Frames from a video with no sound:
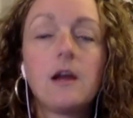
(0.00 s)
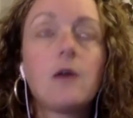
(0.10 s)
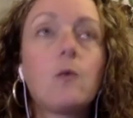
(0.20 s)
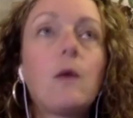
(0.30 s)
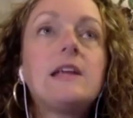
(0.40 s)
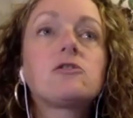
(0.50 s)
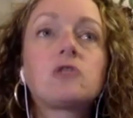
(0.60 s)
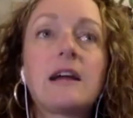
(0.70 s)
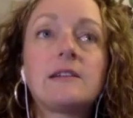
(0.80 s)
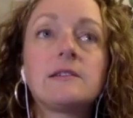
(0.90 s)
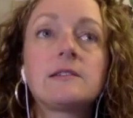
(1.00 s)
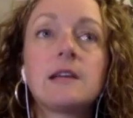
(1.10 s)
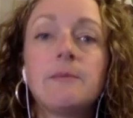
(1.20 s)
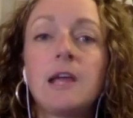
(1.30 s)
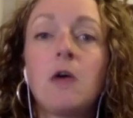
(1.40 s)
Weight trends
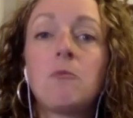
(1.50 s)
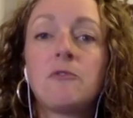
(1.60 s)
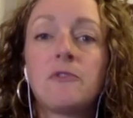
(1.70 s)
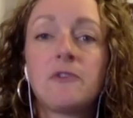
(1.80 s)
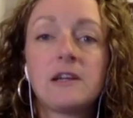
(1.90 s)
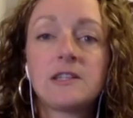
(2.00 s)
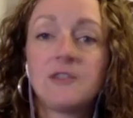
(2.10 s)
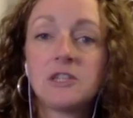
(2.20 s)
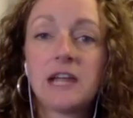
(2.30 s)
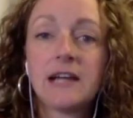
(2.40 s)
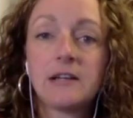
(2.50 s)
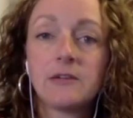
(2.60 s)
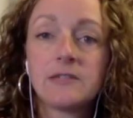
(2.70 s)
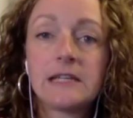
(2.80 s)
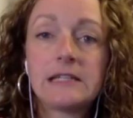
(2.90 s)
can be helpful for us for
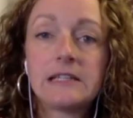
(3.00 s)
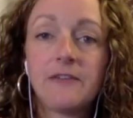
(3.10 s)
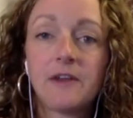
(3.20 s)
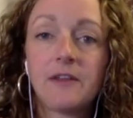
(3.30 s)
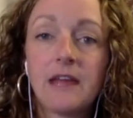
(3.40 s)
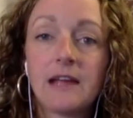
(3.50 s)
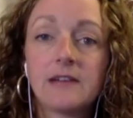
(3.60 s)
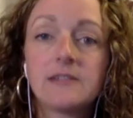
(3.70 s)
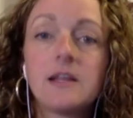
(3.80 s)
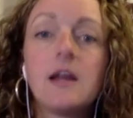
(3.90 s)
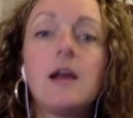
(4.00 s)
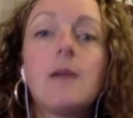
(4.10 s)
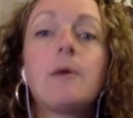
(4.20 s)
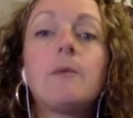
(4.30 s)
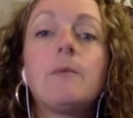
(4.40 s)
diagnosing different things,
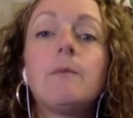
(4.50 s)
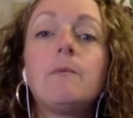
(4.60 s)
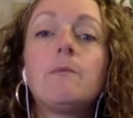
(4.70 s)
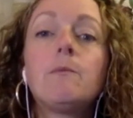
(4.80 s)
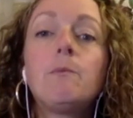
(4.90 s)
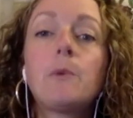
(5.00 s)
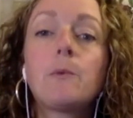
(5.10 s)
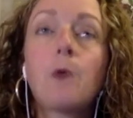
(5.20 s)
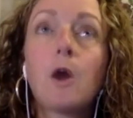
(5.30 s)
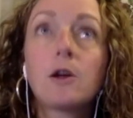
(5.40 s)
but our